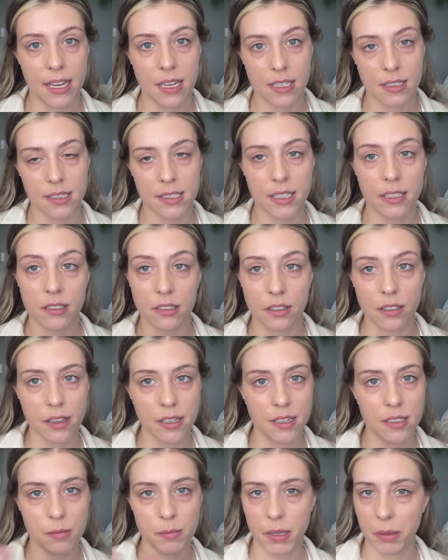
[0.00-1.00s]
concealer that
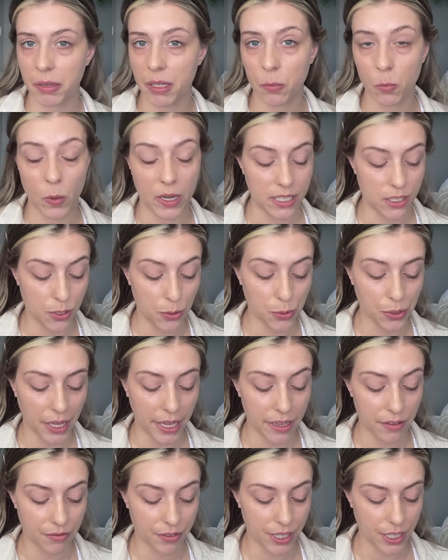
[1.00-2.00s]
is maybe way too
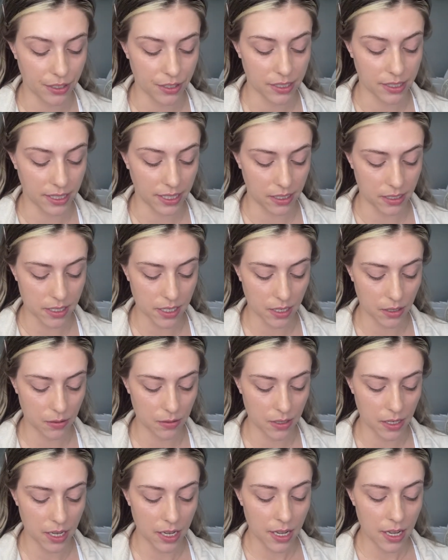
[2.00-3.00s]
light for your skin
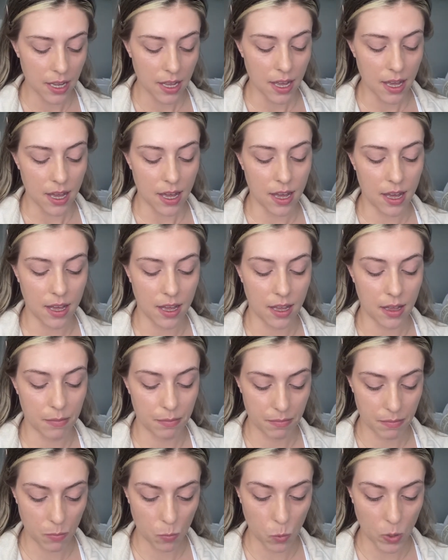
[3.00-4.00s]
tone.
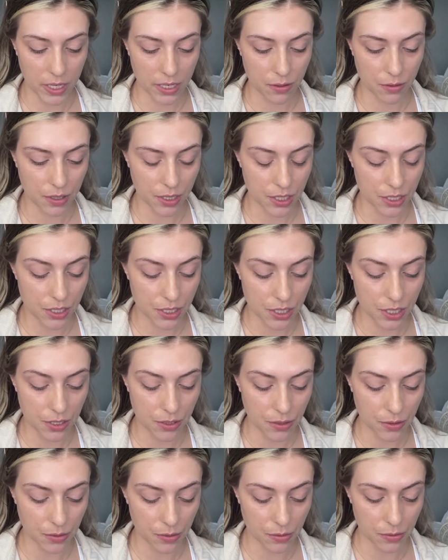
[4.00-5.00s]
What you can
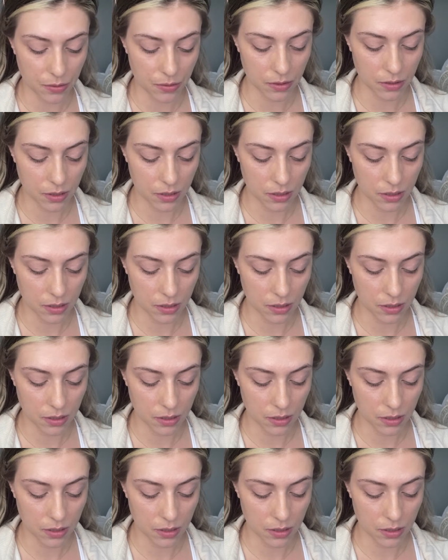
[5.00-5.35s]
do